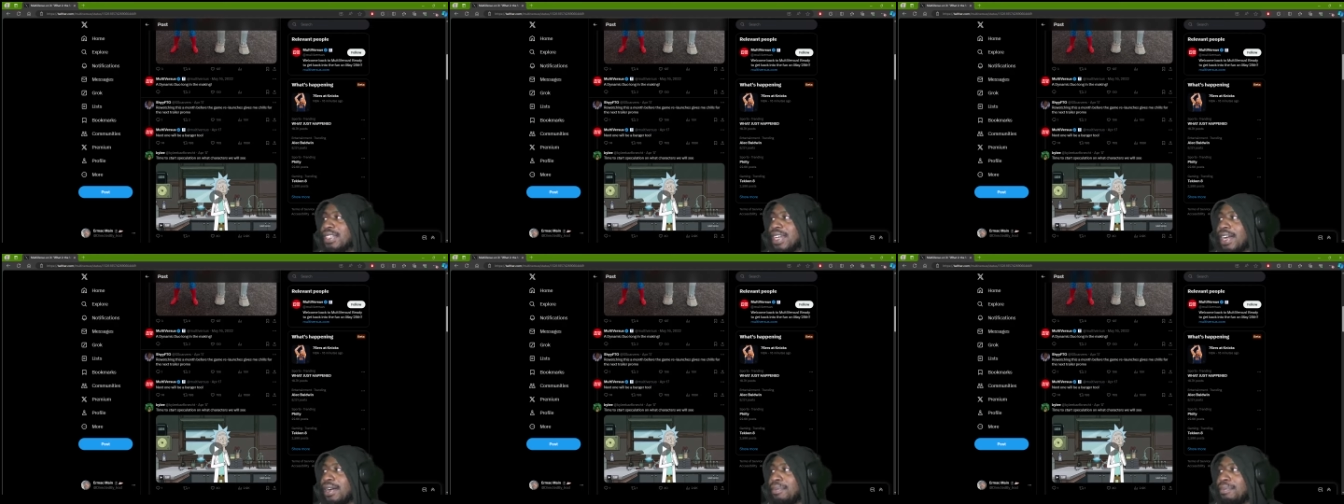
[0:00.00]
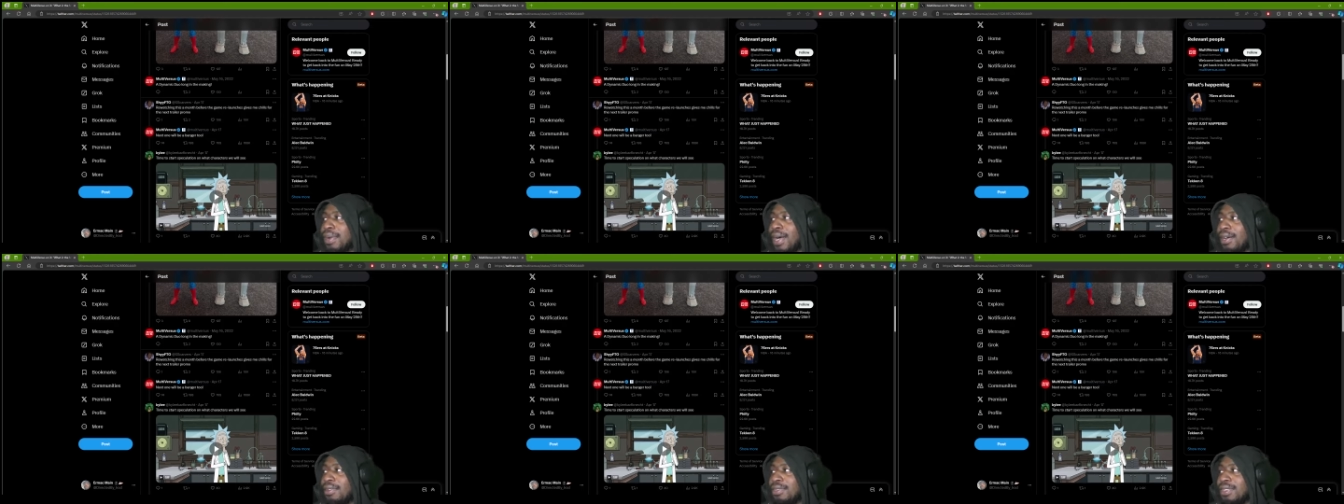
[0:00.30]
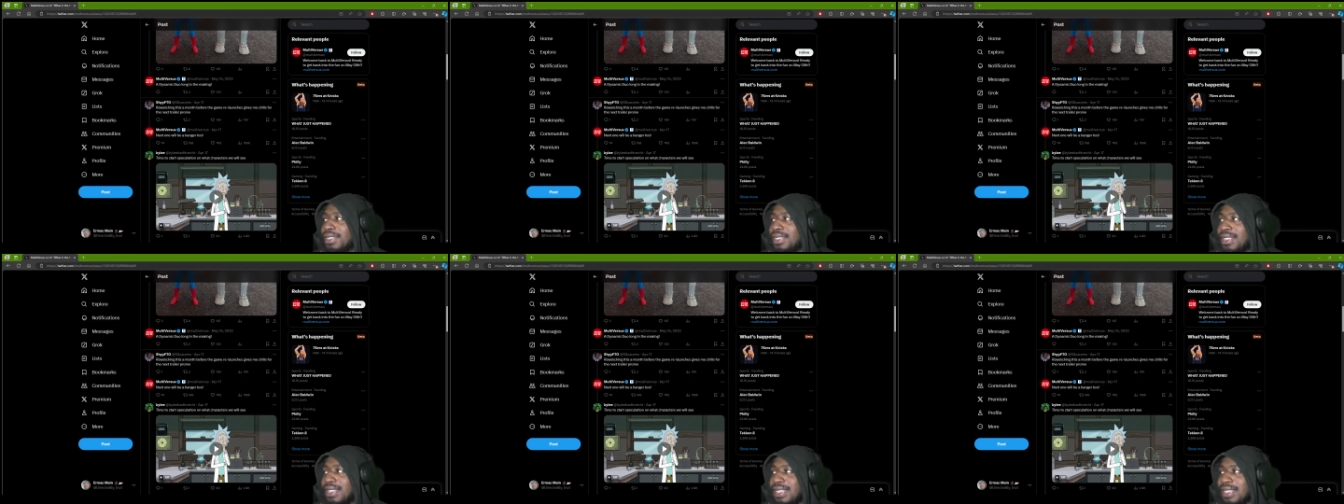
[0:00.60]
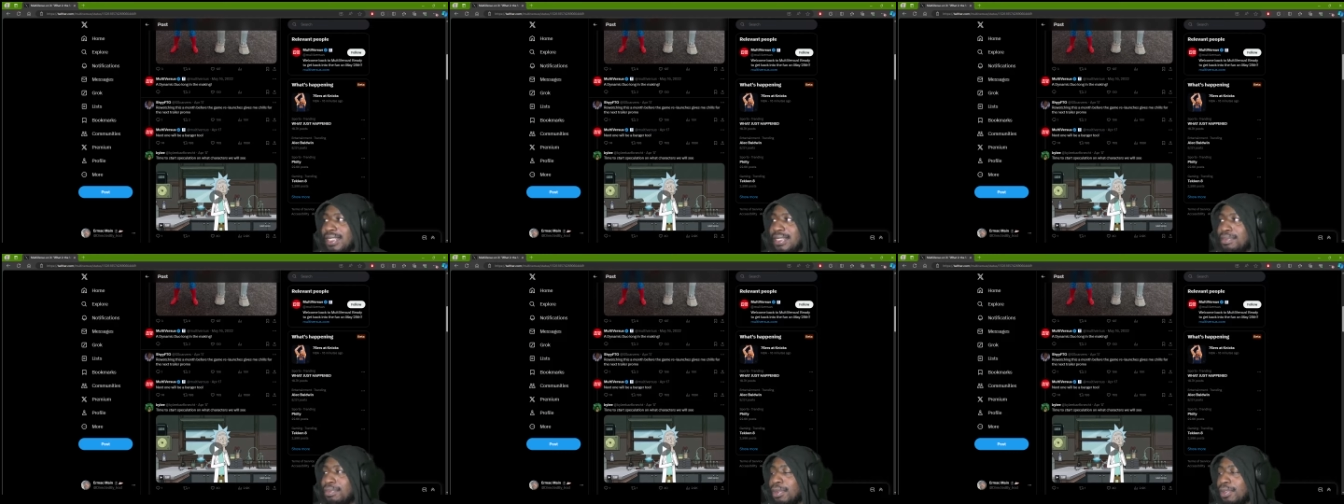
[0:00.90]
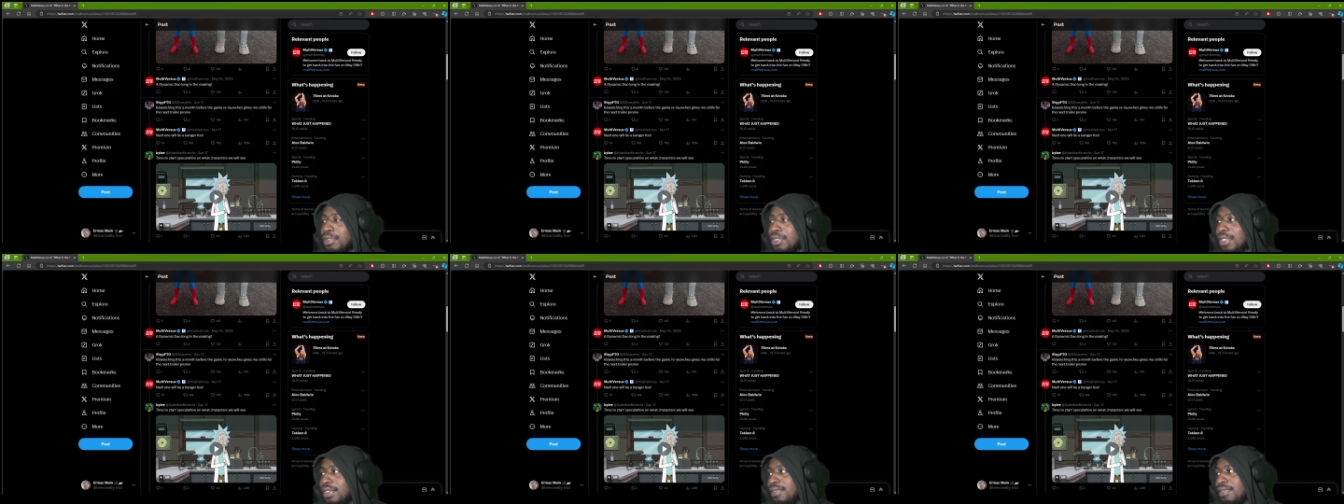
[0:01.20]
about this
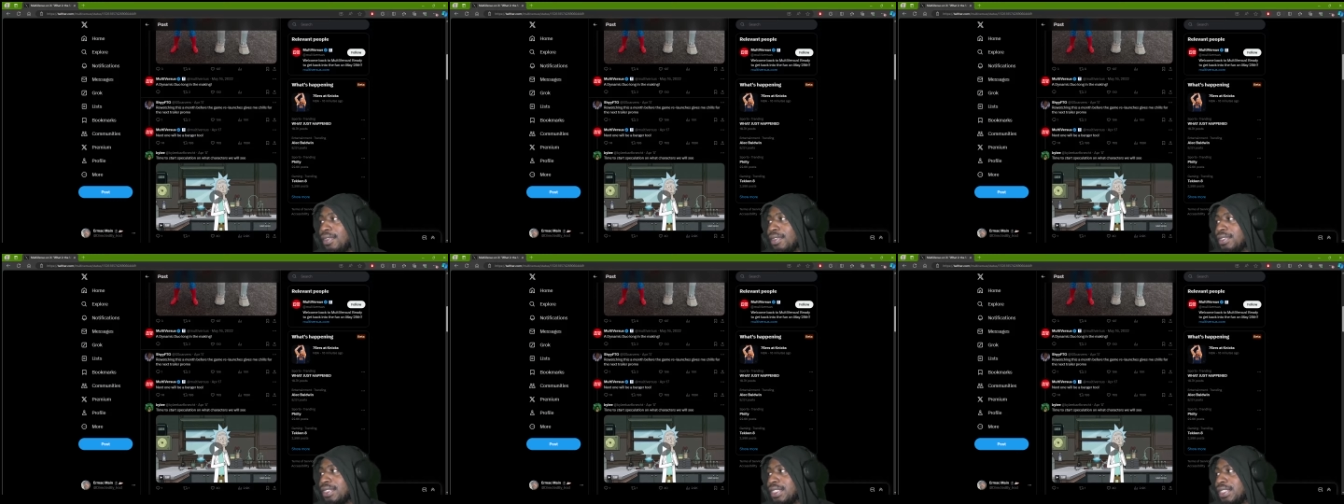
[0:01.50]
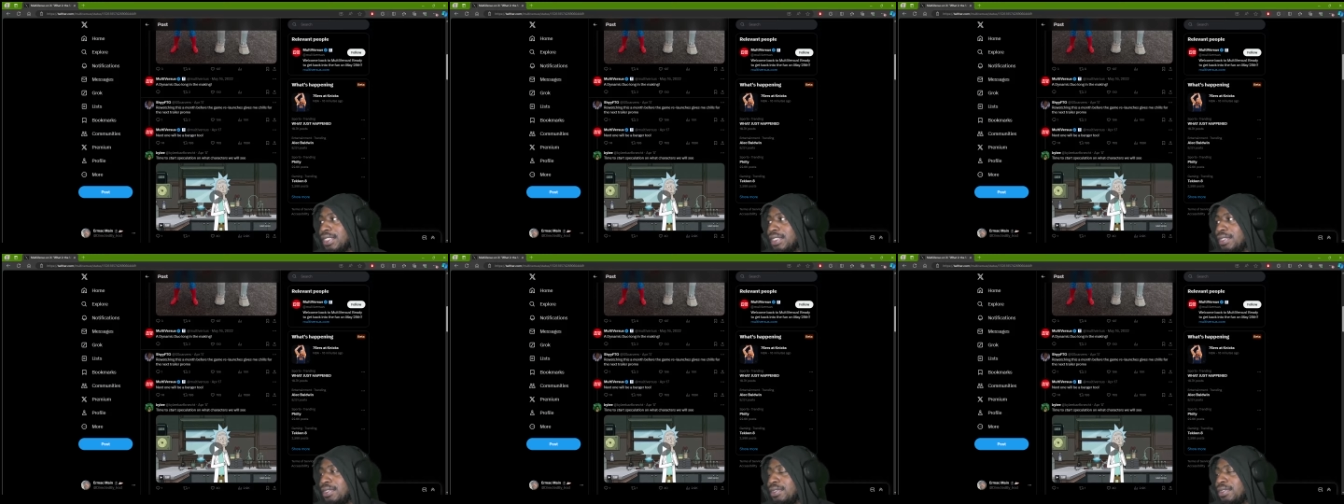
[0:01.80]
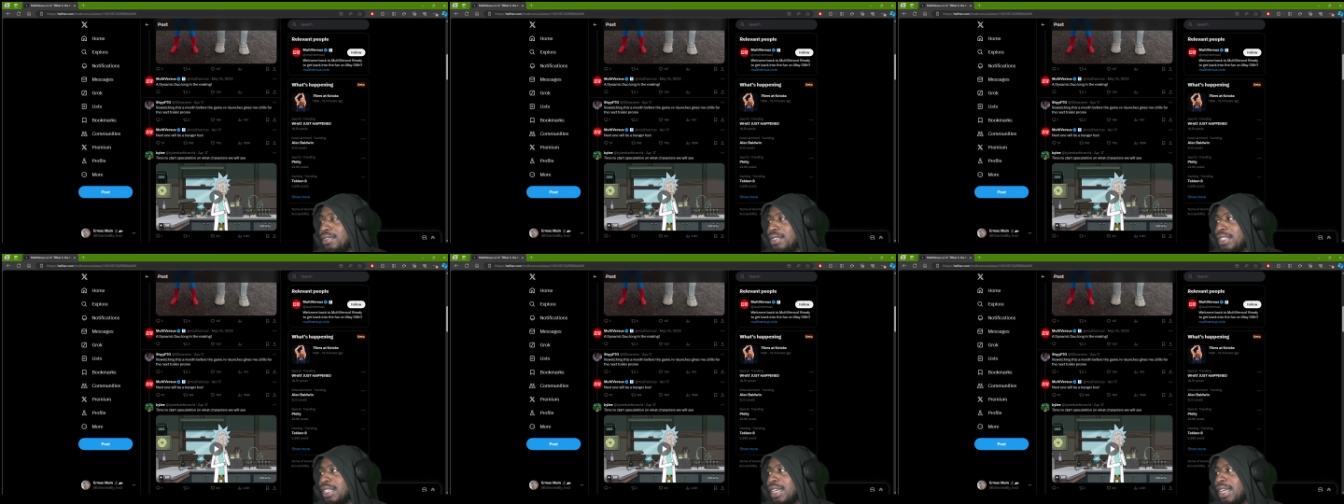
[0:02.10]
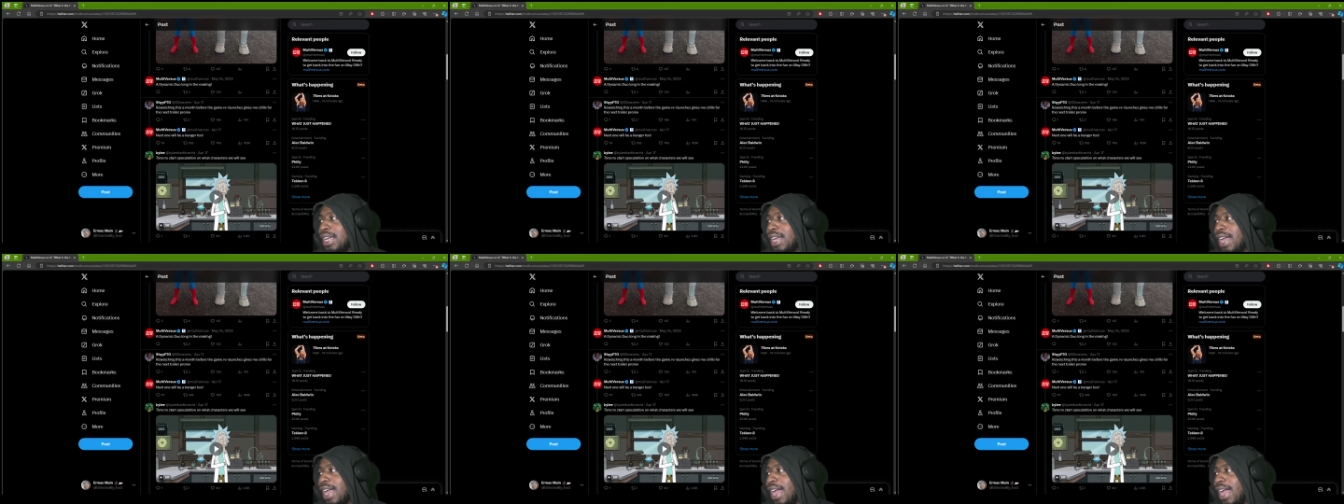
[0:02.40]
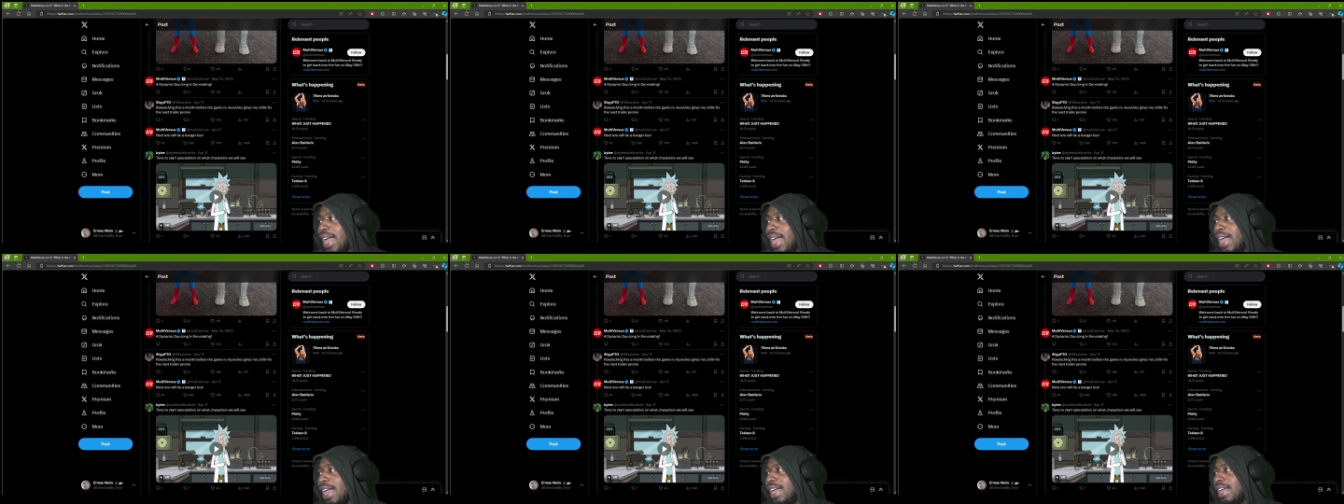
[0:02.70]
MultiVersus news,
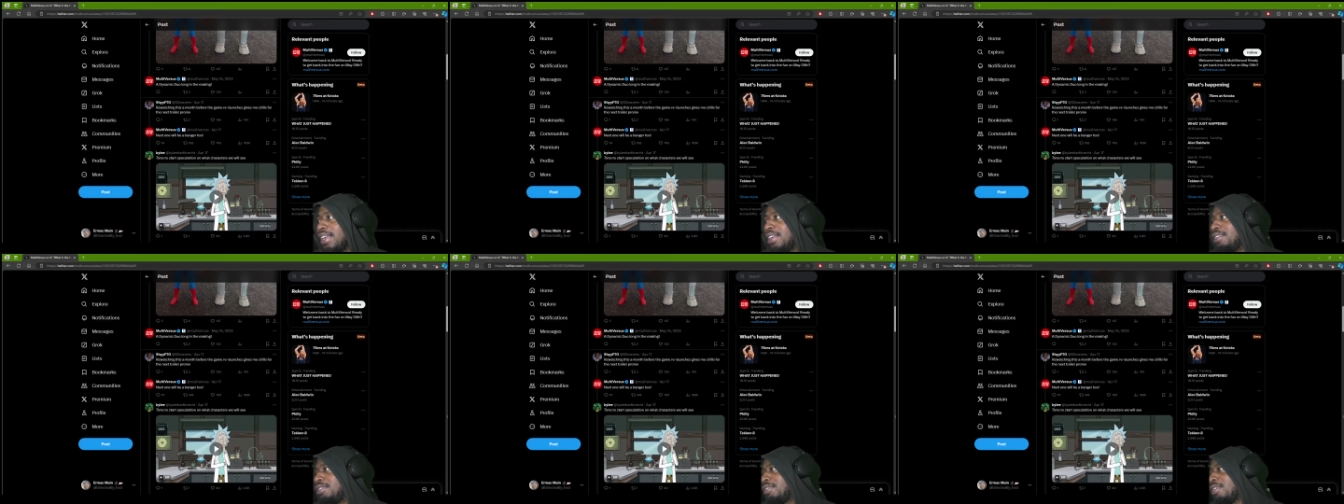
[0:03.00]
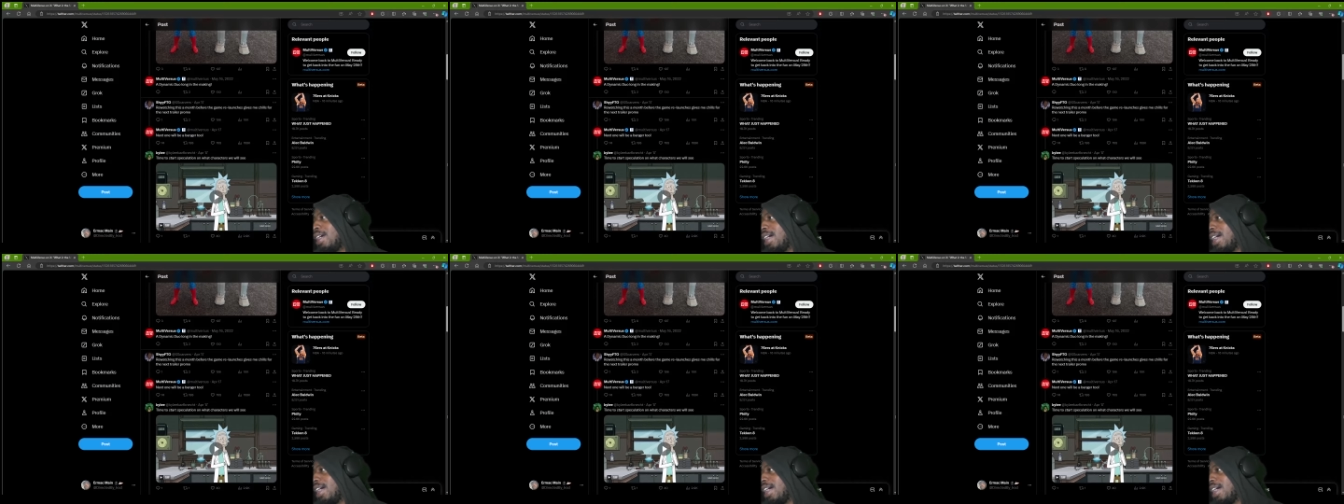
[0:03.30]
and you know how to